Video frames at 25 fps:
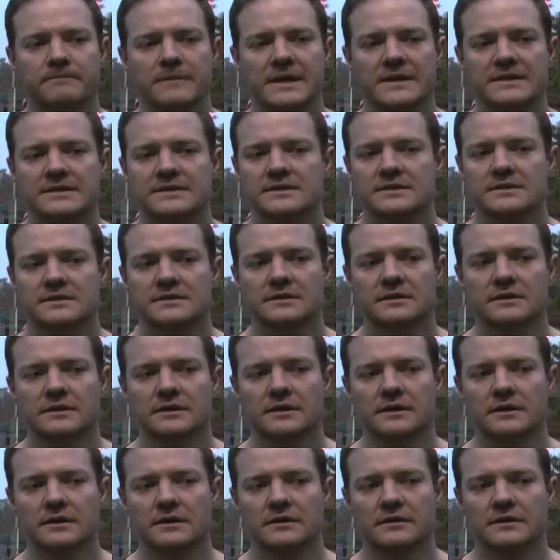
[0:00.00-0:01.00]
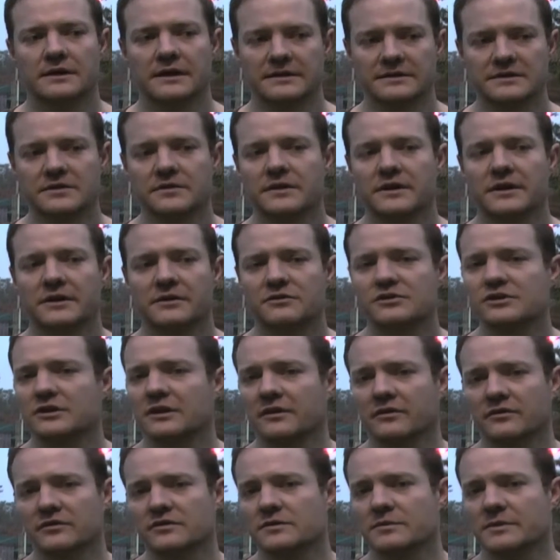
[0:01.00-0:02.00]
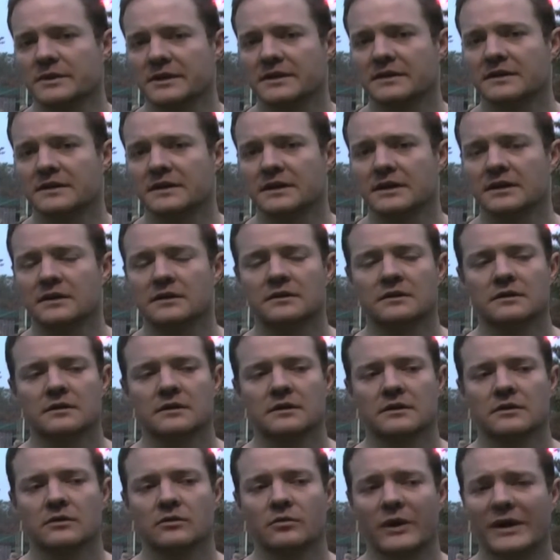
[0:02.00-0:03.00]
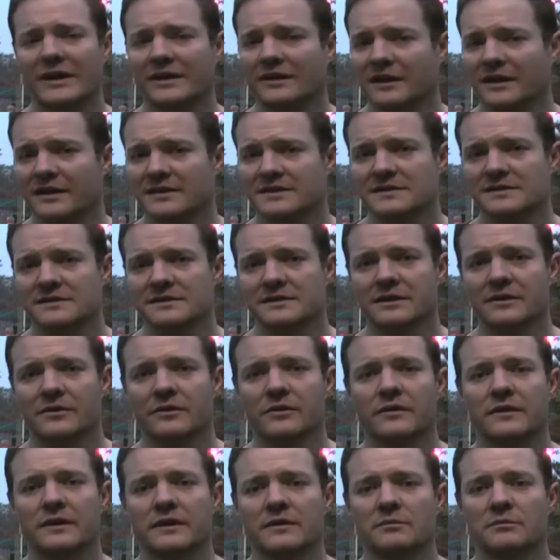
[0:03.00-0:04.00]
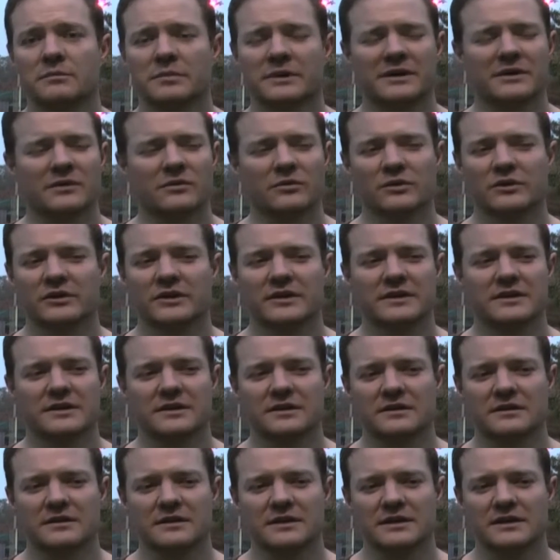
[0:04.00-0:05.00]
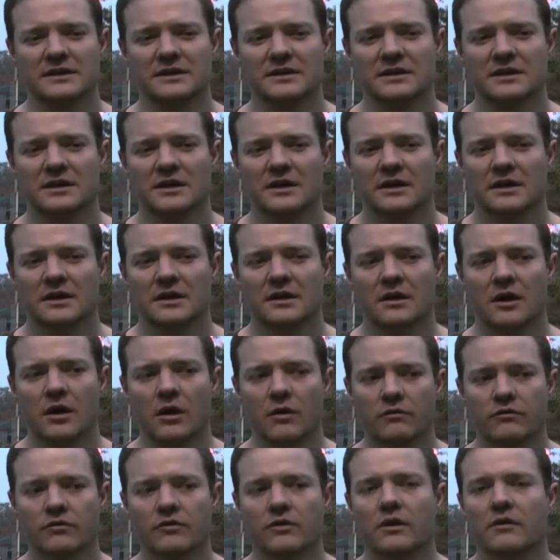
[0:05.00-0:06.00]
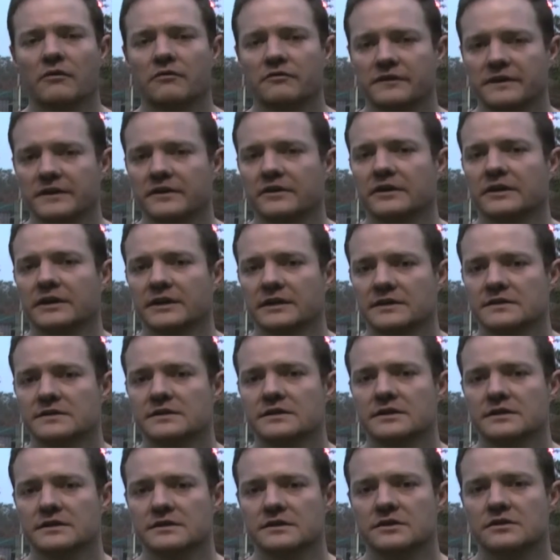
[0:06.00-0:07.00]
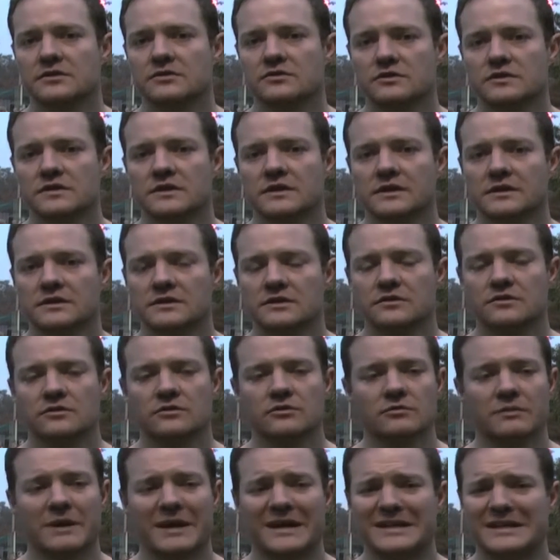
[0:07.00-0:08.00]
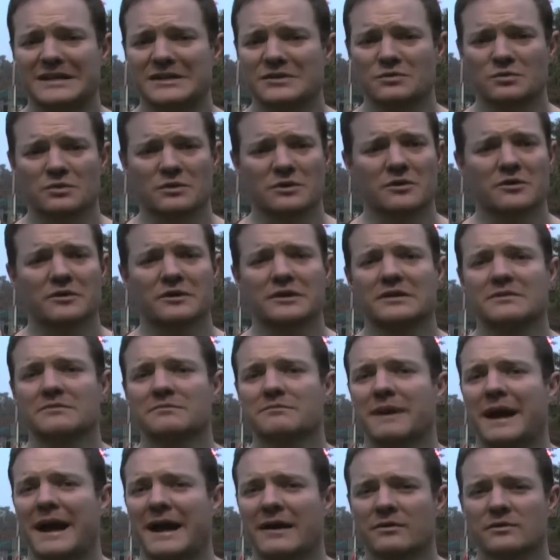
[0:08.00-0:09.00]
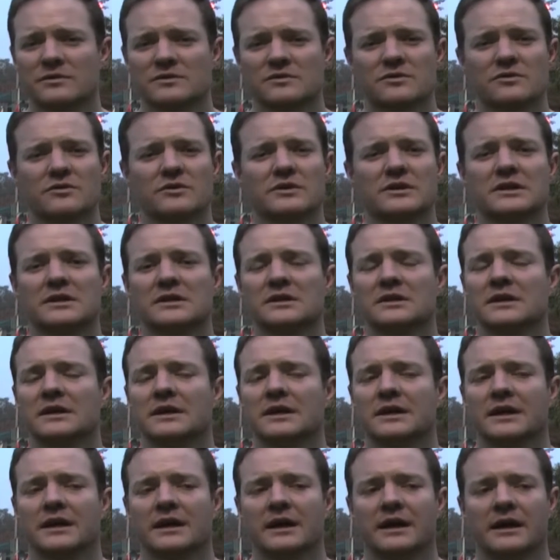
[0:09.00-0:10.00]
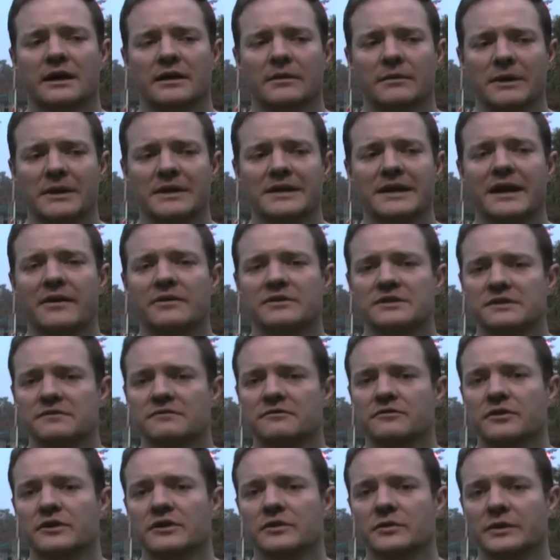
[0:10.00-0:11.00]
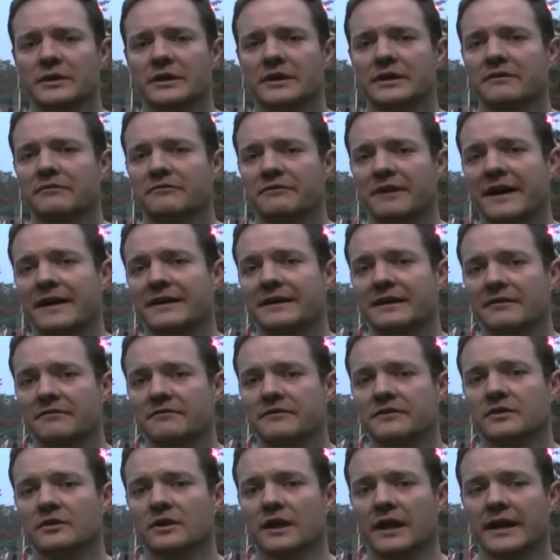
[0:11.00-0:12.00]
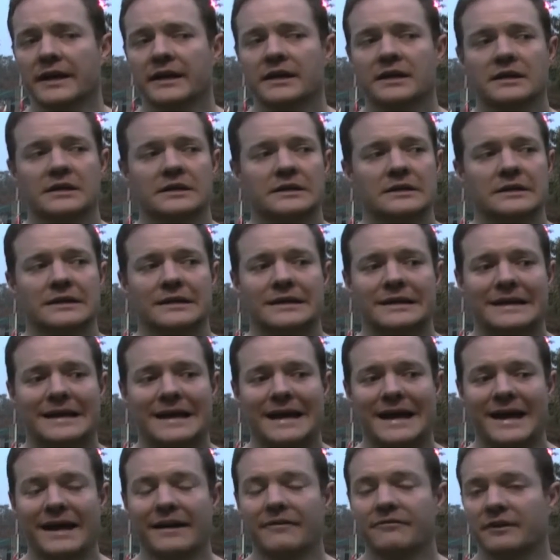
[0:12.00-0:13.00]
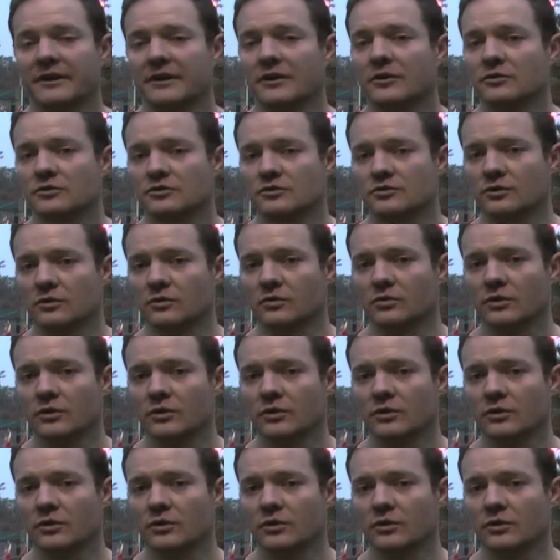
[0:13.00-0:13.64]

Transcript: it's the, so the energy level is a big thing. The weight loss is another thing, but really the, the overall feeling is, is a huge thing too. My knees were hurting, back was hurting, um, and now it's infrequent. And in fact, I feel like, hey, if I go do a